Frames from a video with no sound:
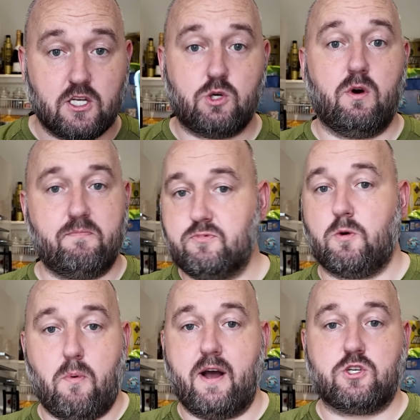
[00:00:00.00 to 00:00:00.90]
into a
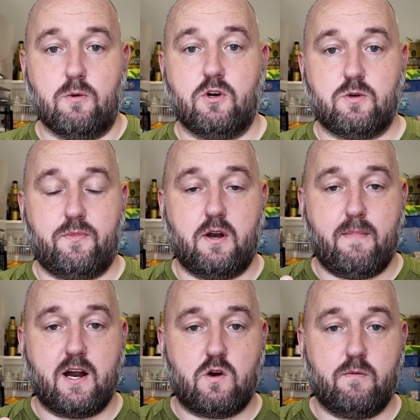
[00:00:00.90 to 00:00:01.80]
Tupperware tub or something, a
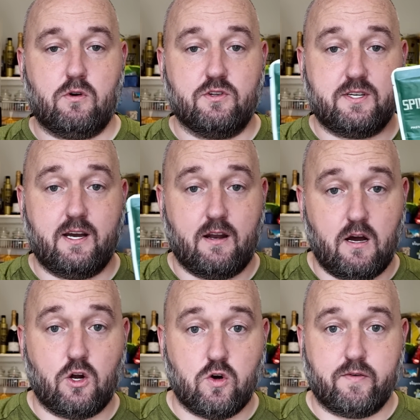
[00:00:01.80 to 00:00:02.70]
microwavable
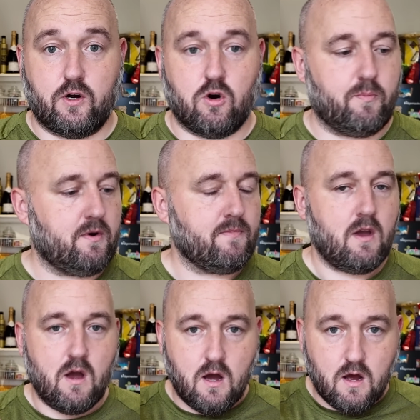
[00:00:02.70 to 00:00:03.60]
container, and cover it up.
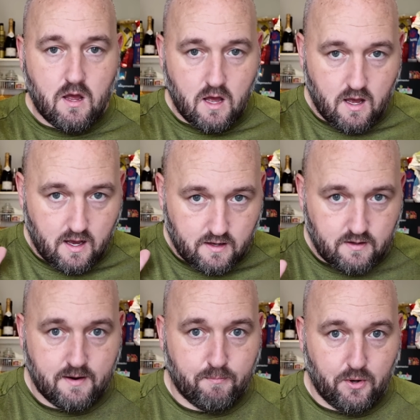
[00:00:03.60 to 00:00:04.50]

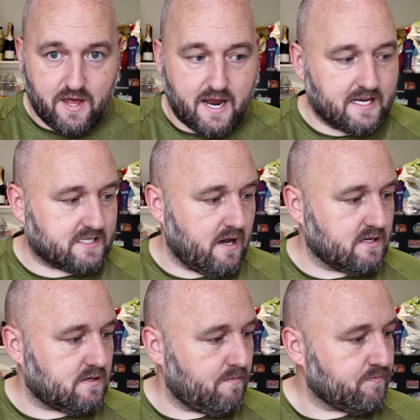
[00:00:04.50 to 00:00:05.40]
But then it
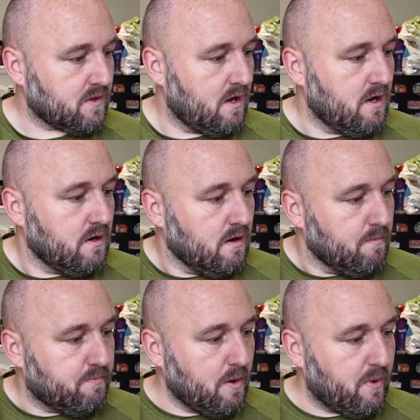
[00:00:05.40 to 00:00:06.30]
says,
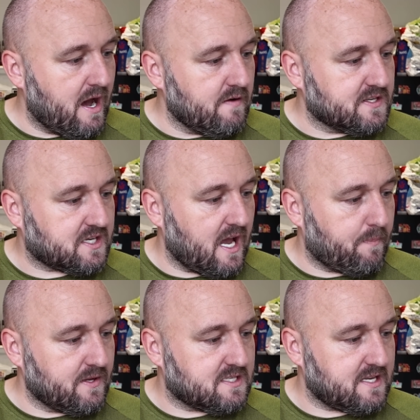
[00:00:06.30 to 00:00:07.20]
beware of
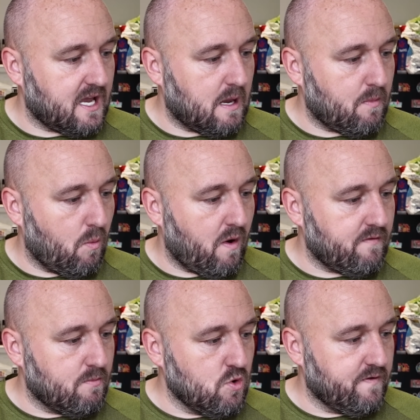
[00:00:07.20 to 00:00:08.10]
escaping steam when
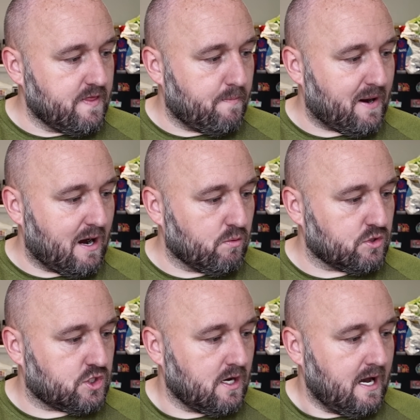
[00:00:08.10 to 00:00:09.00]
removing the
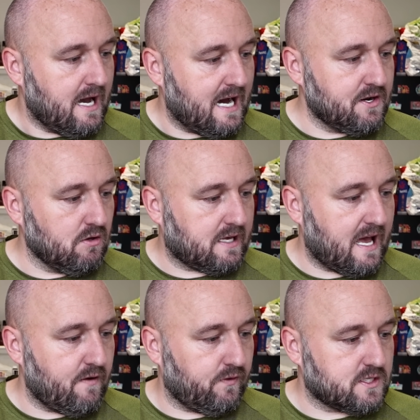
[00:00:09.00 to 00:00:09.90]
pouch. Handle
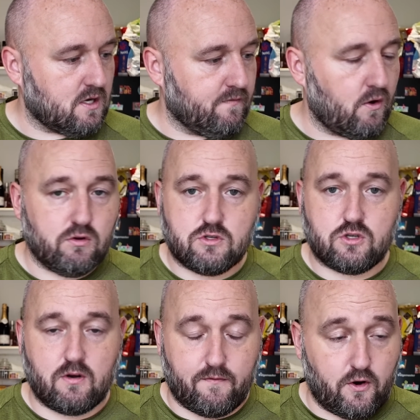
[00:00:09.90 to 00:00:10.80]
carefully to
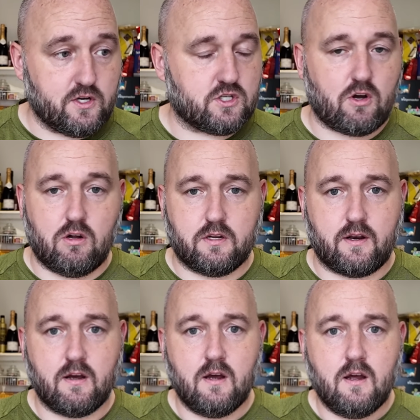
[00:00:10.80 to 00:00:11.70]
avoid scalding.